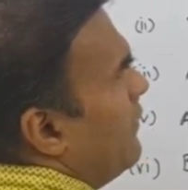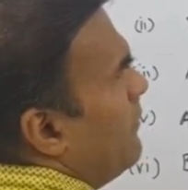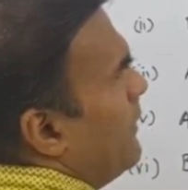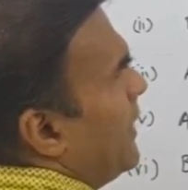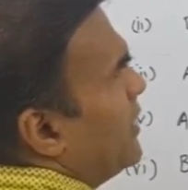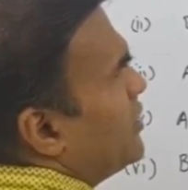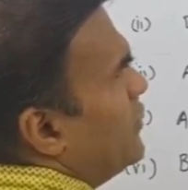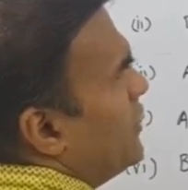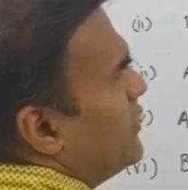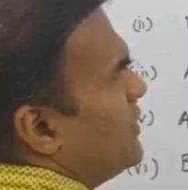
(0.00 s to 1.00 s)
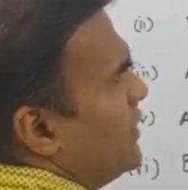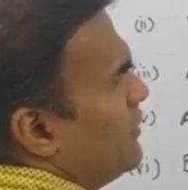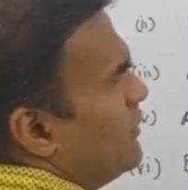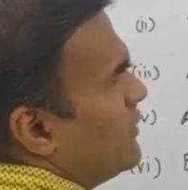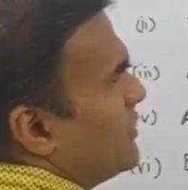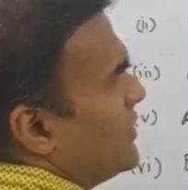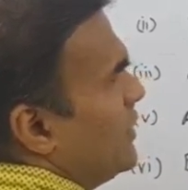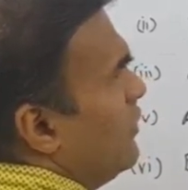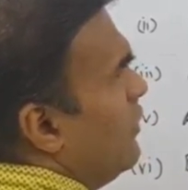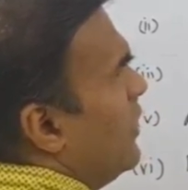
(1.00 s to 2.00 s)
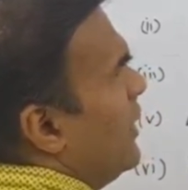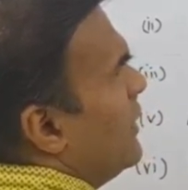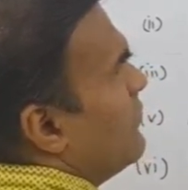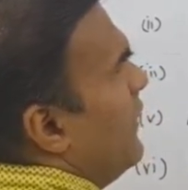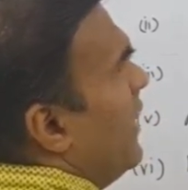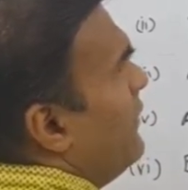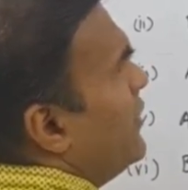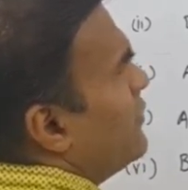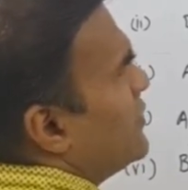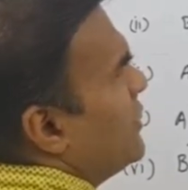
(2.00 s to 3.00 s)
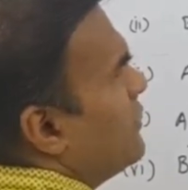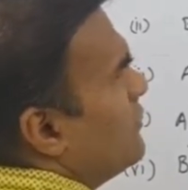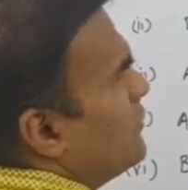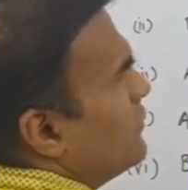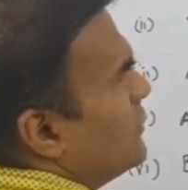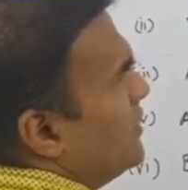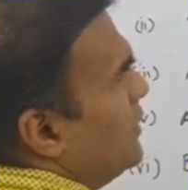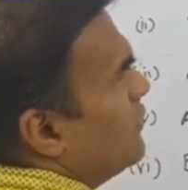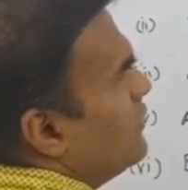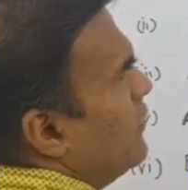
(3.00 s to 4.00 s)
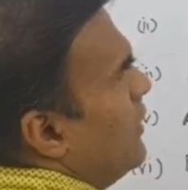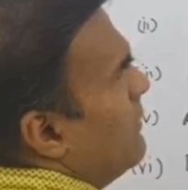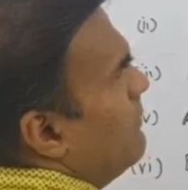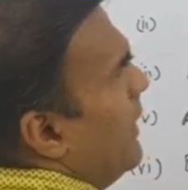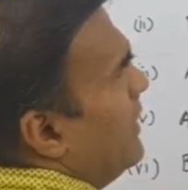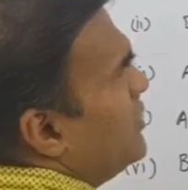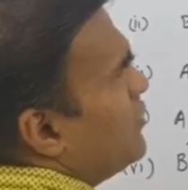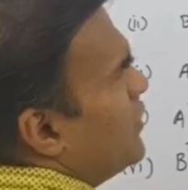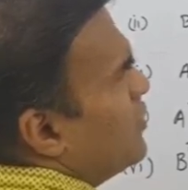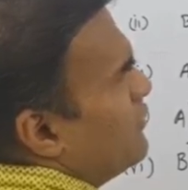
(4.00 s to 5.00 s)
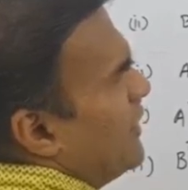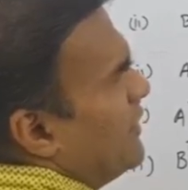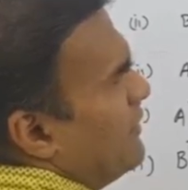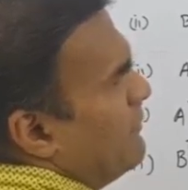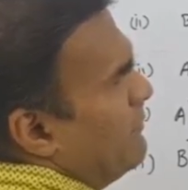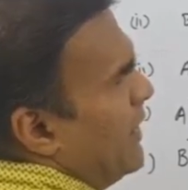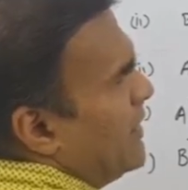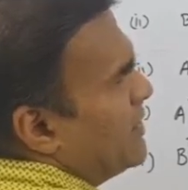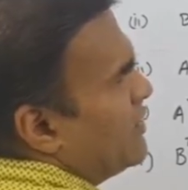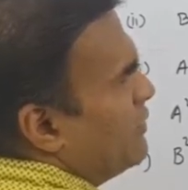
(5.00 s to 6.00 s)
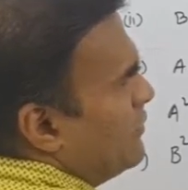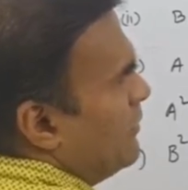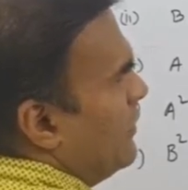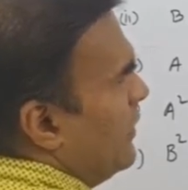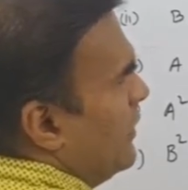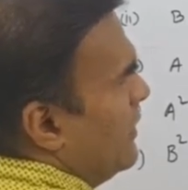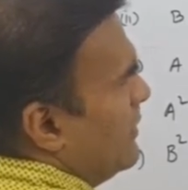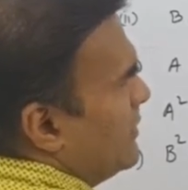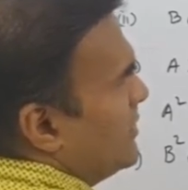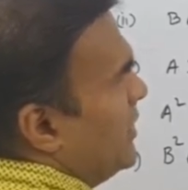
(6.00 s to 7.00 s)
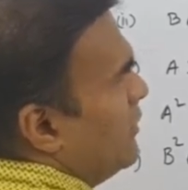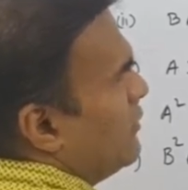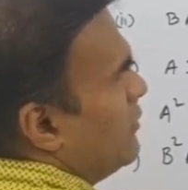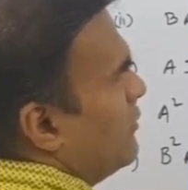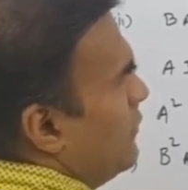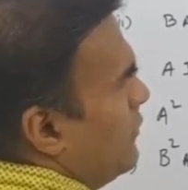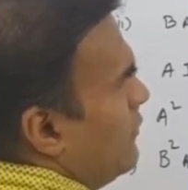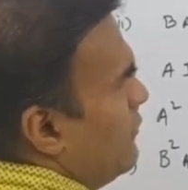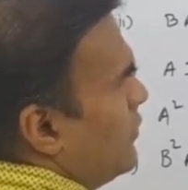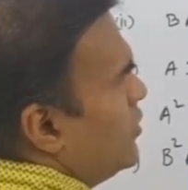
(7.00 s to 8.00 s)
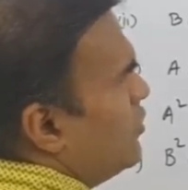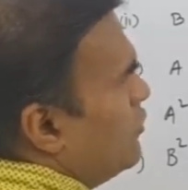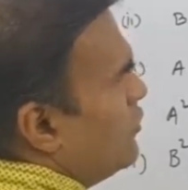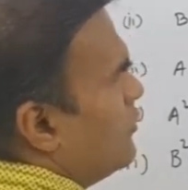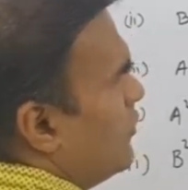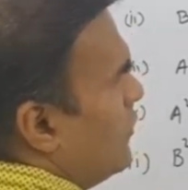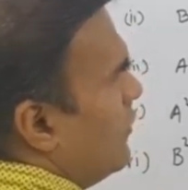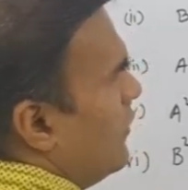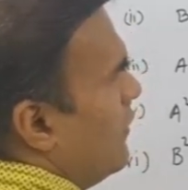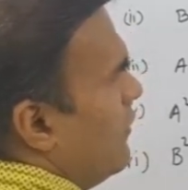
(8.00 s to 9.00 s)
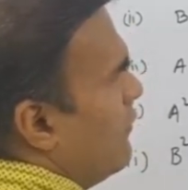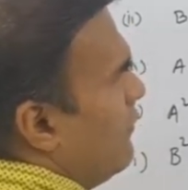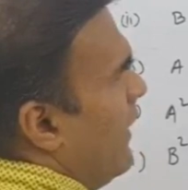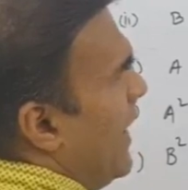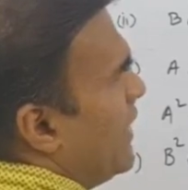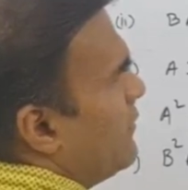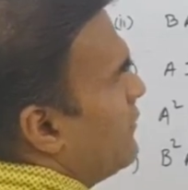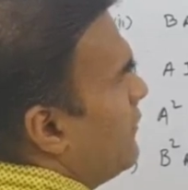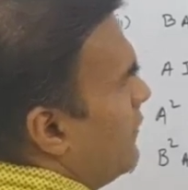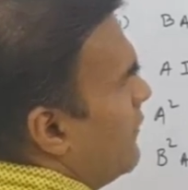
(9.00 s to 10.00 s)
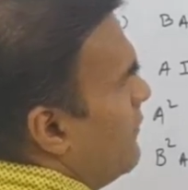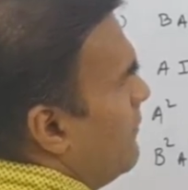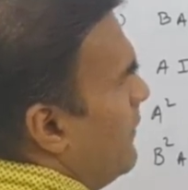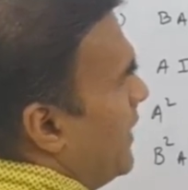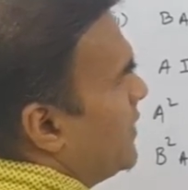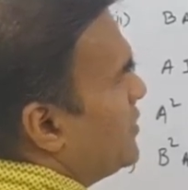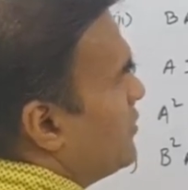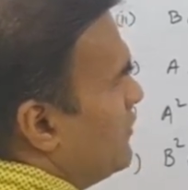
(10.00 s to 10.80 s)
Minus 2 into 0, 0. 5 into 0, 0. Minus 2 into 1, minus 2. 0, 2. 5 minus 2.